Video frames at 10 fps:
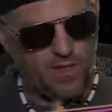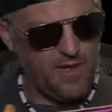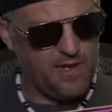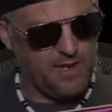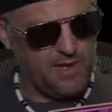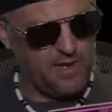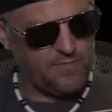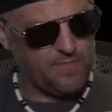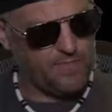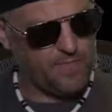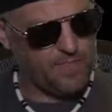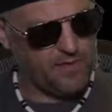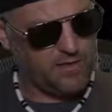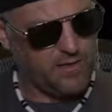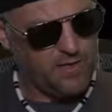a
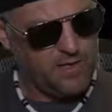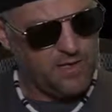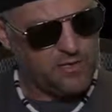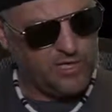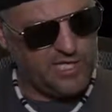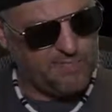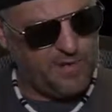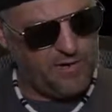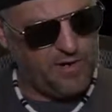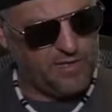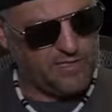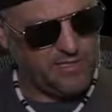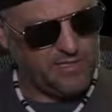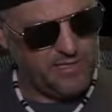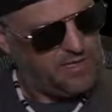transparent,
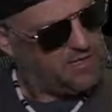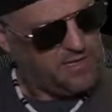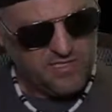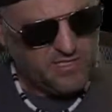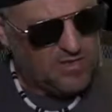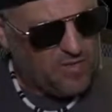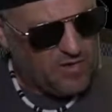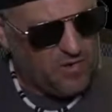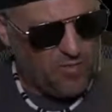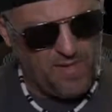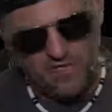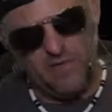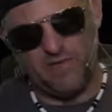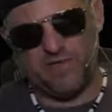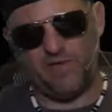just something cool, man. It's
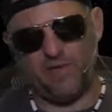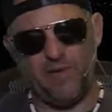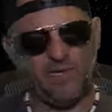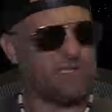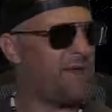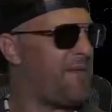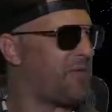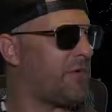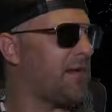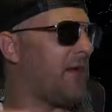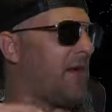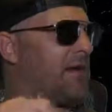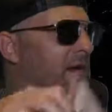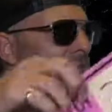something different. PG-7 for $29.